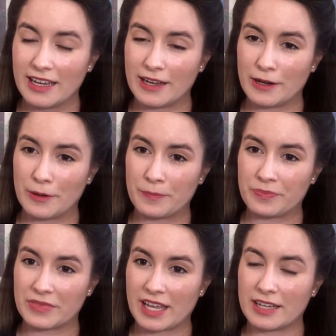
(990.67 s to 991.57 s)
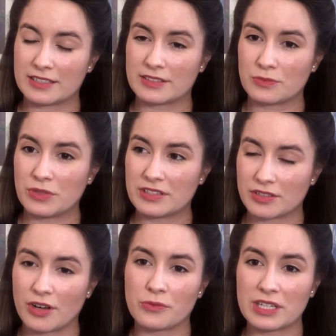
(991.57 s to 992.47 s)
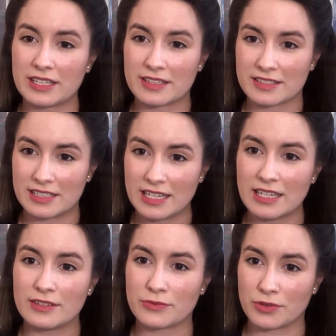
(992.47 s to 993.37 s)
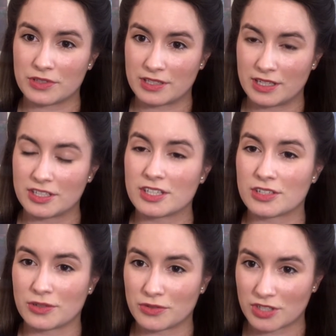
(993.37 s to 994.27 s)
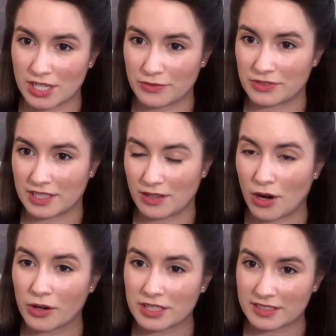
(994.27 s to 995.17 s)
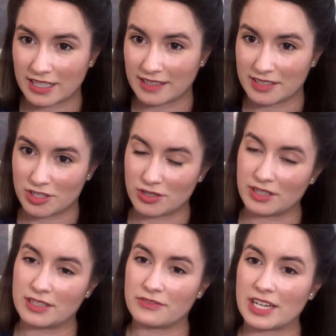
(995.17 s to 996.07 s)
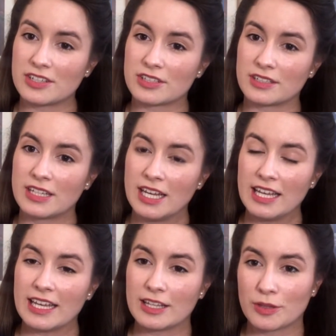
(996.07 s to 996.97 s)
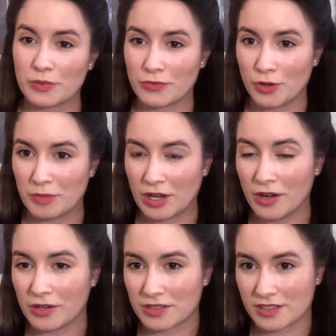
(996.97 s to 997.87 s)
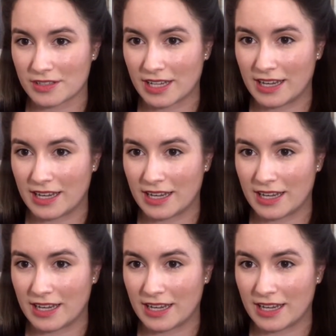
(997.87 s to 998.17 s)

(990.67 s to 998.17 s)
that we saw really this need for a digital shift and harnessing digital innovation in the performing arts.